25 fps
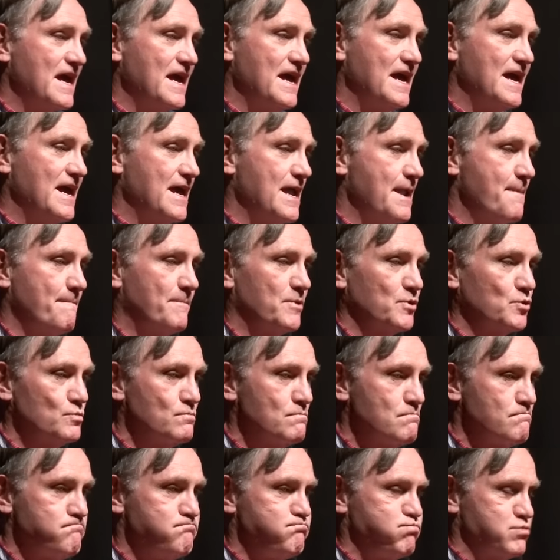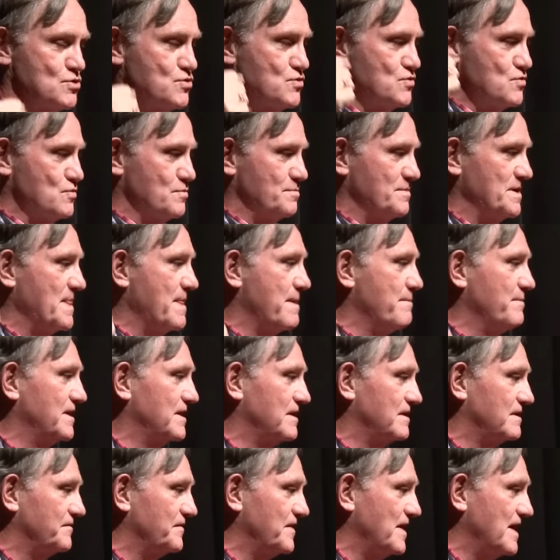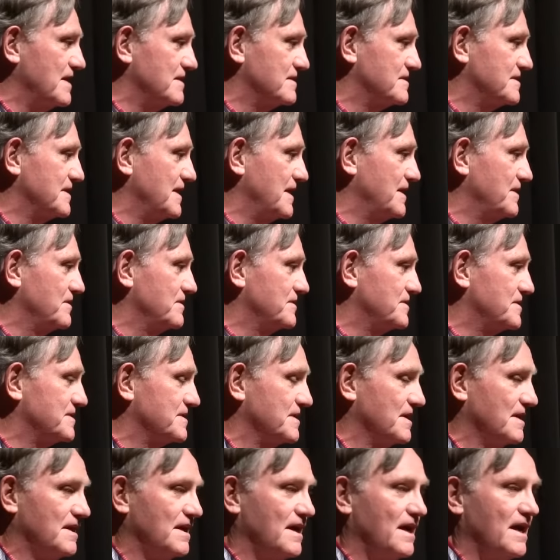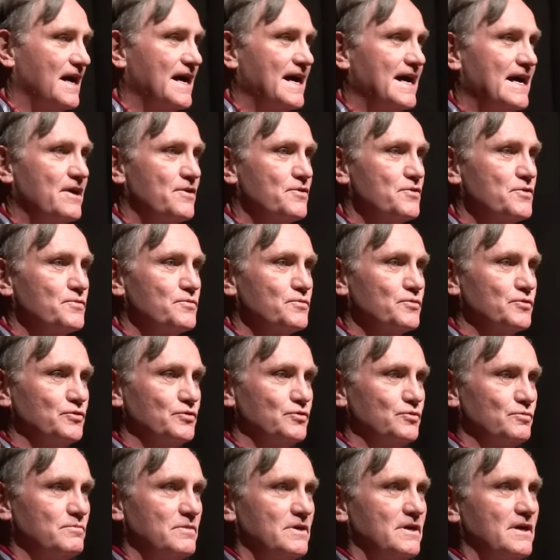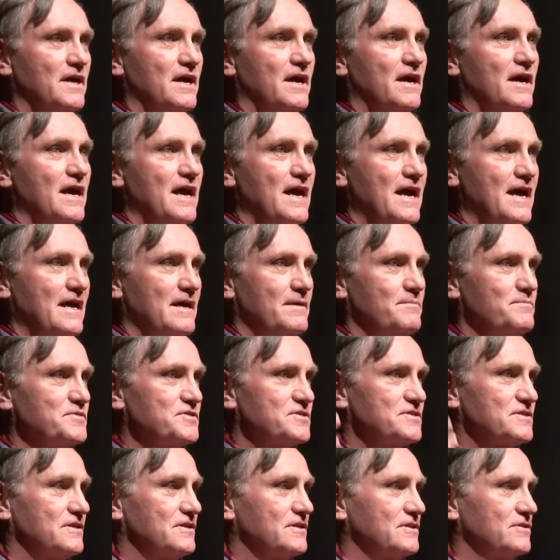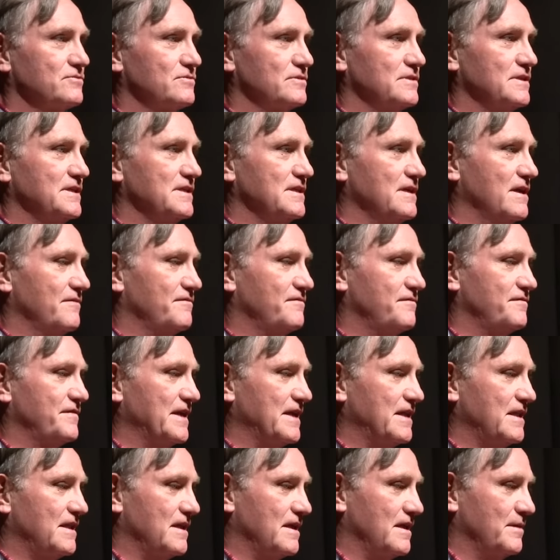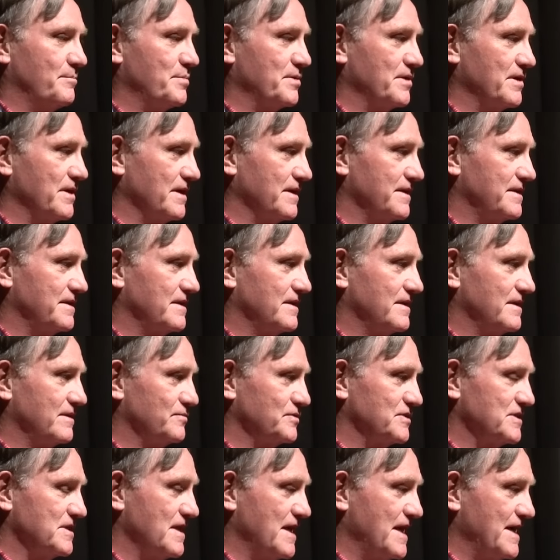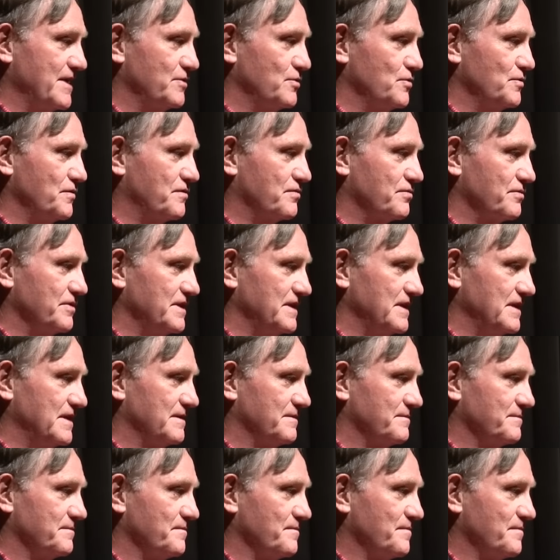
And boom, boom, in the middle of that sentence, our room absolutely fell apart. It was 903.